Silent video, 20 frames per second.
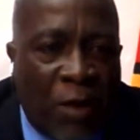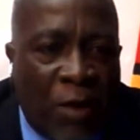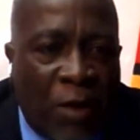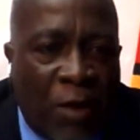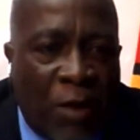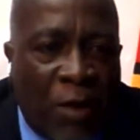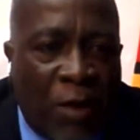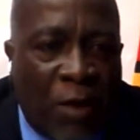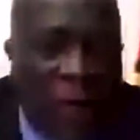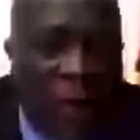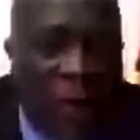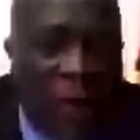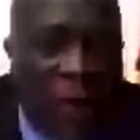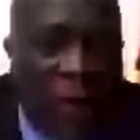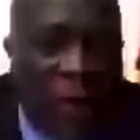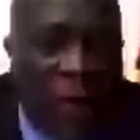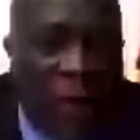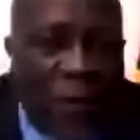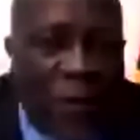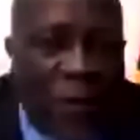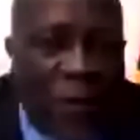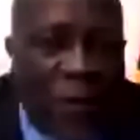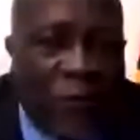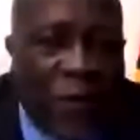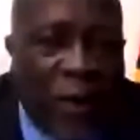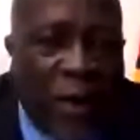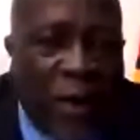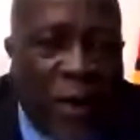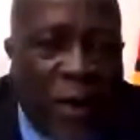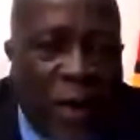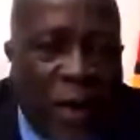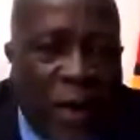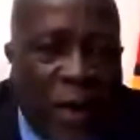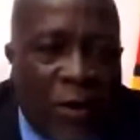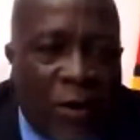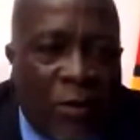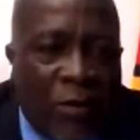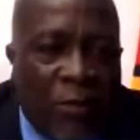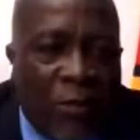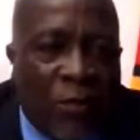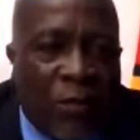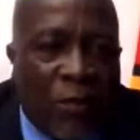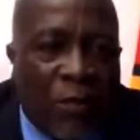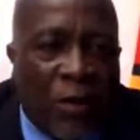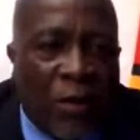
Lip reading: Karen Cummins, Foreign Minister of Guyana,